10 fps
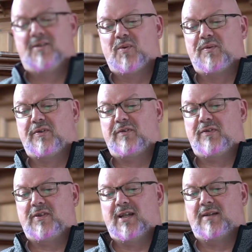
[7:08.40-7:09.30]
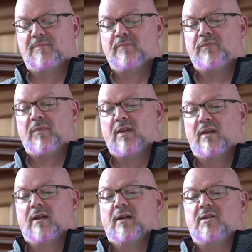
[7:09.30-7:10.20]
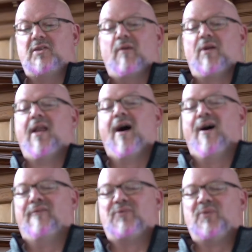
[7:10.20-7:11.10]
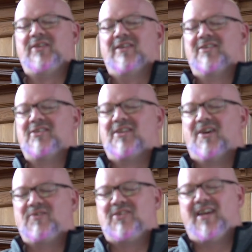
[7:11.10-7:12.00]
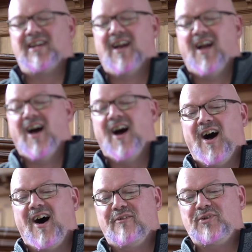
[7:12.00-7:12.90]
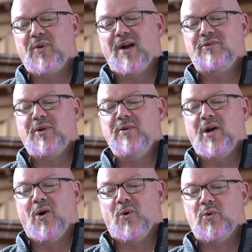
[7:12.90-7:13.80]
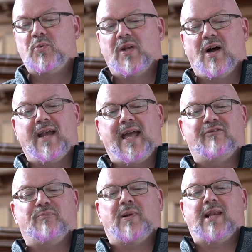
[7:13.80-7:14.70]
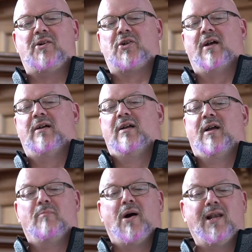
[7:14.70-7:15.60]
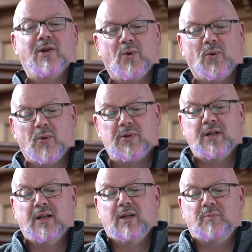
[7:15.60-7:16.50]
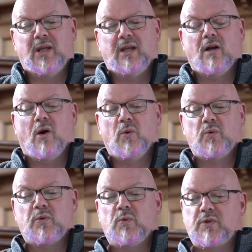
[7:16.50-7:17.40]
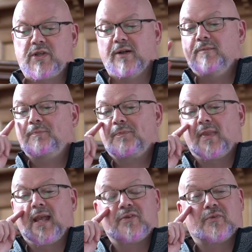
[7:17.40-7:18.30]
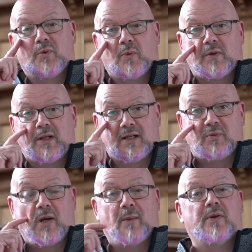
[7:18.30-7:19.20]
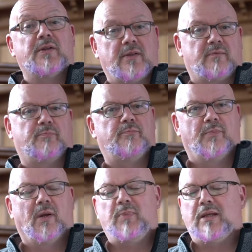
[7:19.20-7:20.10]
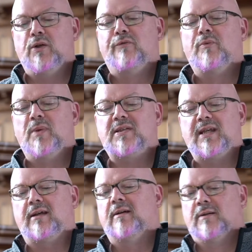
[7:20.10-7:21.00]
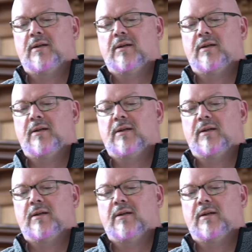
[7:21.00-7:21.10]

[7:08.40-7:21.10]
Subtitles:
12 to 15. Sarah laughed within herself, saying, after I've grown old, will I have pleasure, my Lord, being old also. And that's from the World English Bible. It's a bit euphemistic.